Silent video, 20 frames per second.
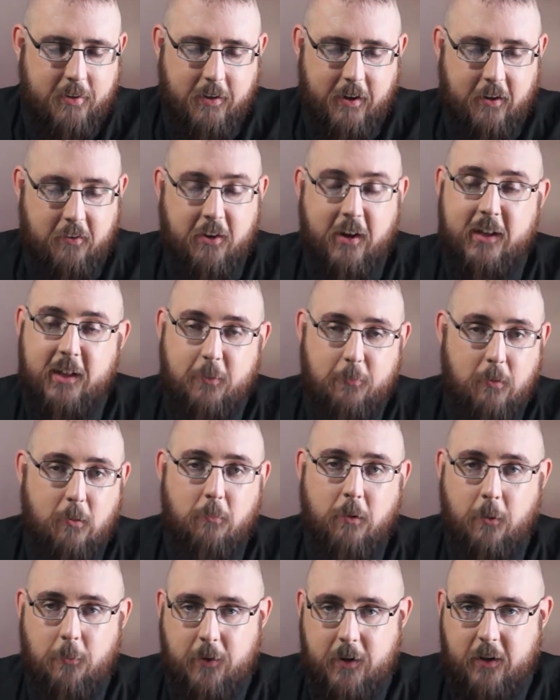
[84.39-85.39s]
exactly what
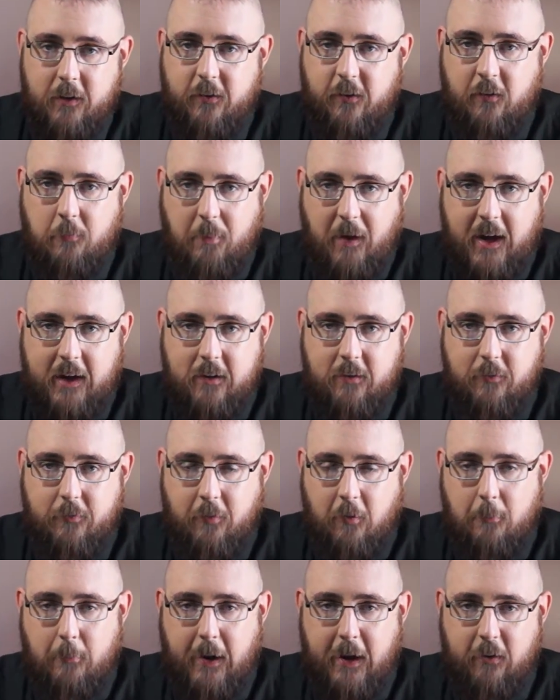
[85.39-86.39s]
we would expect
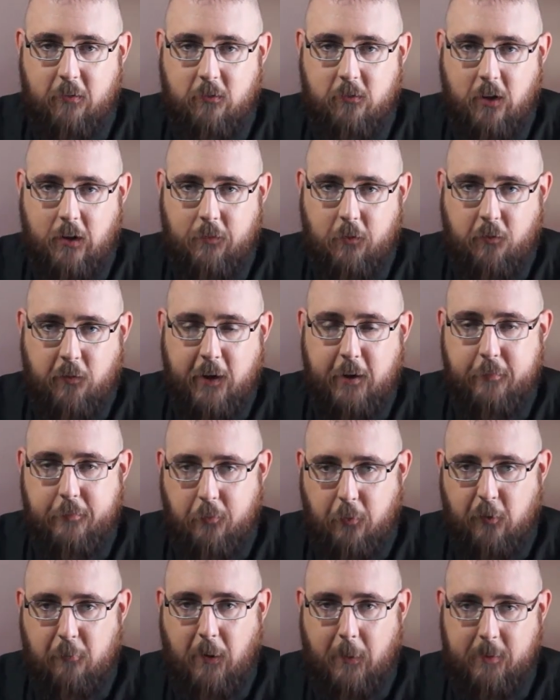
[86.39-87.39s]
from Microsoft, to try to
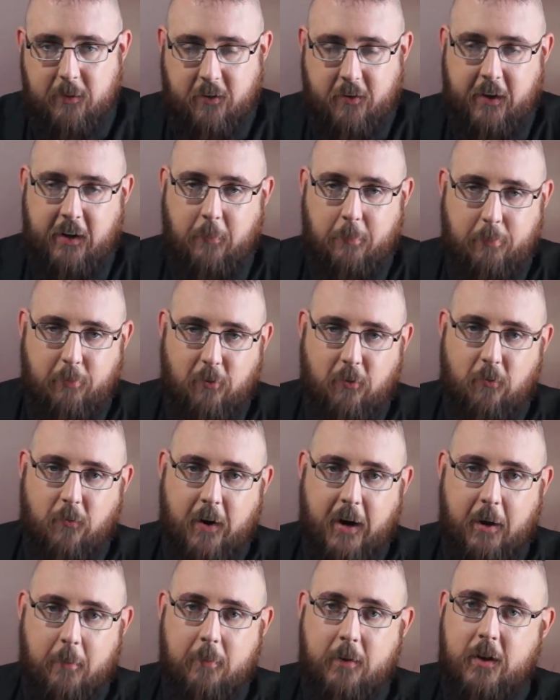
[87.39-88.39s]
force people to take a
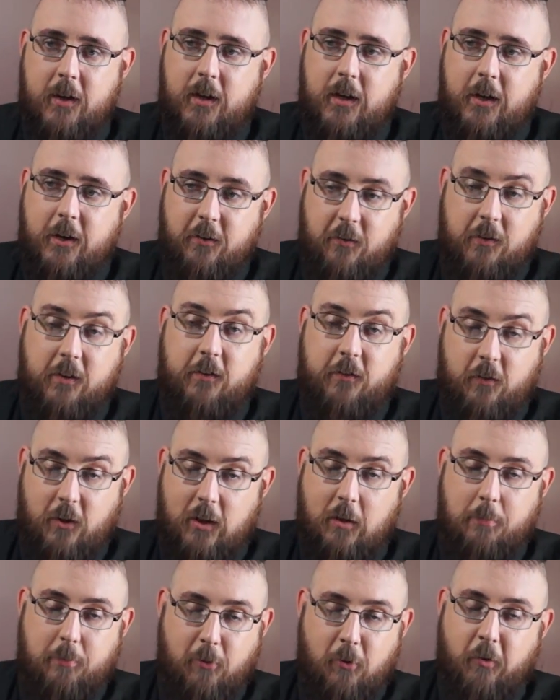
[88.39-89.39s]
program, to
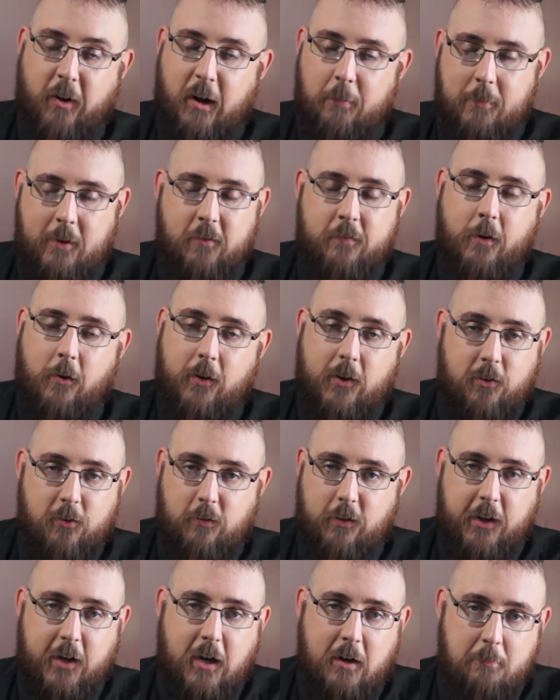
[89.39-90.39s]
install a program that's very
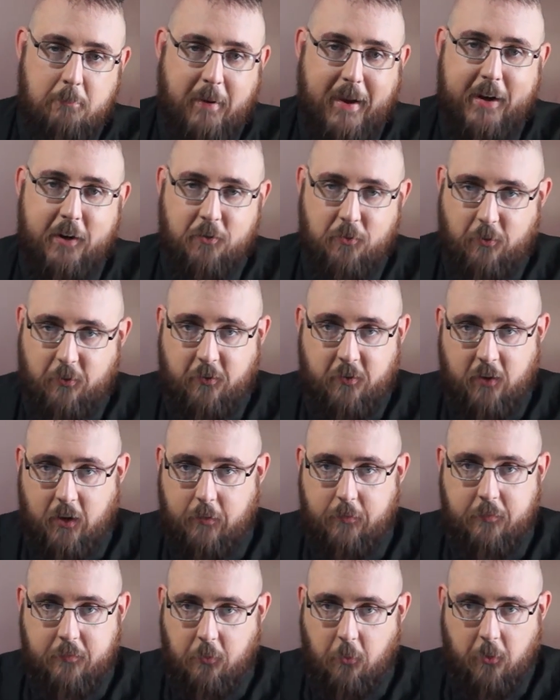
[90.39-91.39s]
clearly got backdoor
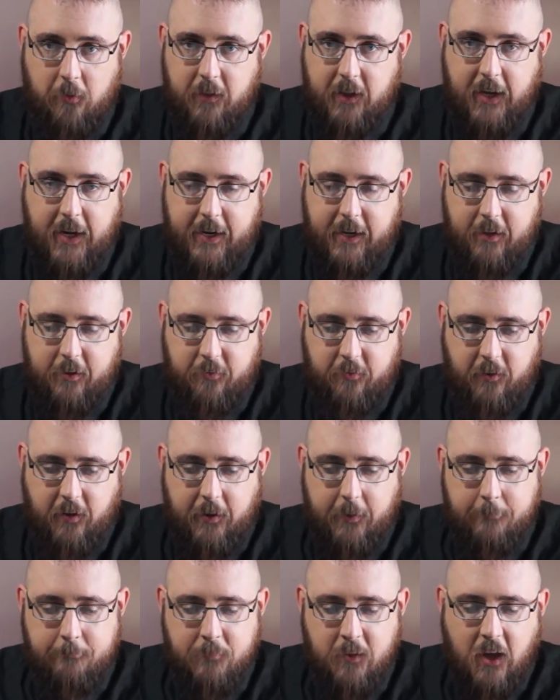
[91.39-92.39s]
stuff for the
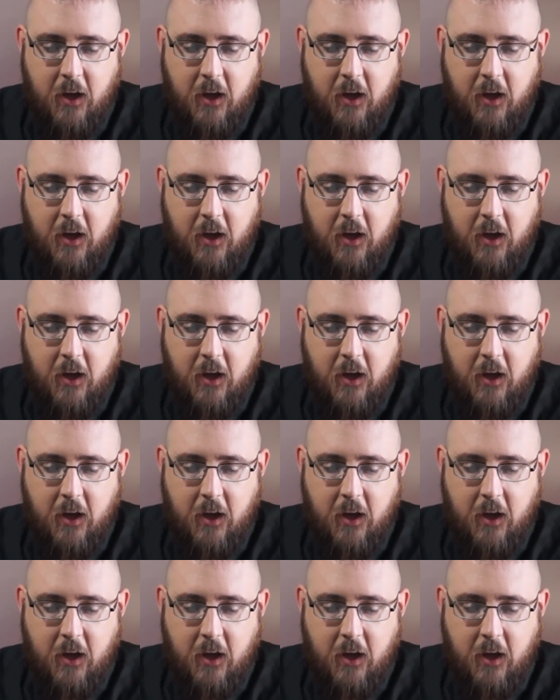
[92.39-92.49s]
NSA.